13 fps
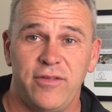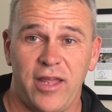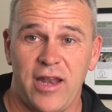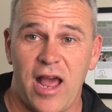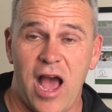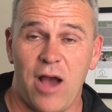
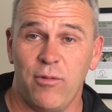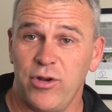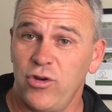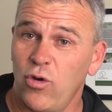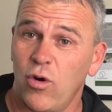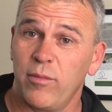that I
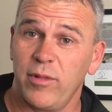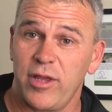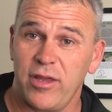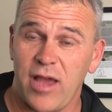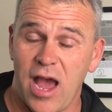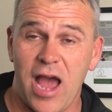
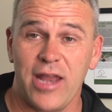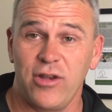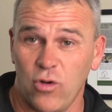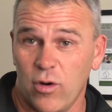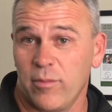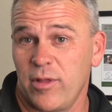
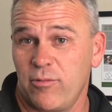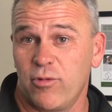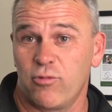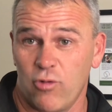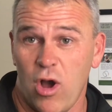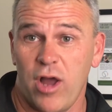normally
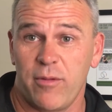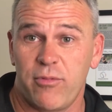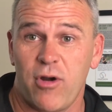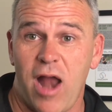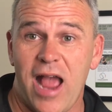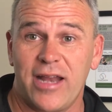would run a
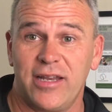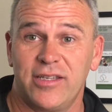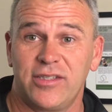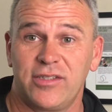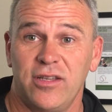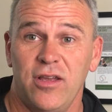
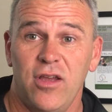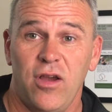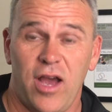practice.